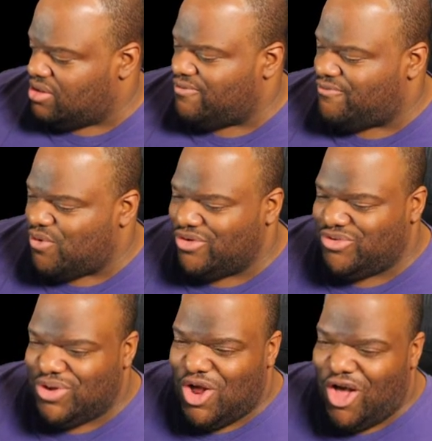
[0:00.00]
Look forward
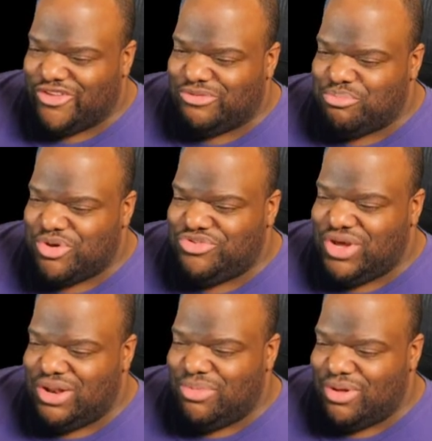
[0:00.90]
to it. Awesome.
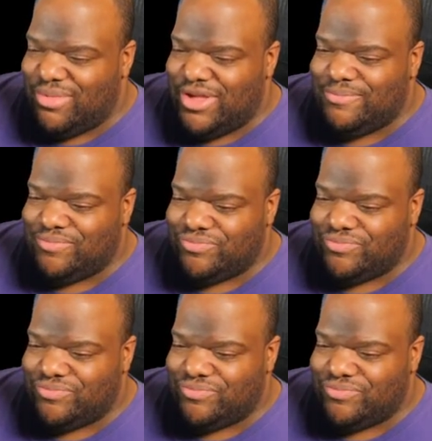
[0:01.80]
Appreciate it, but Mike.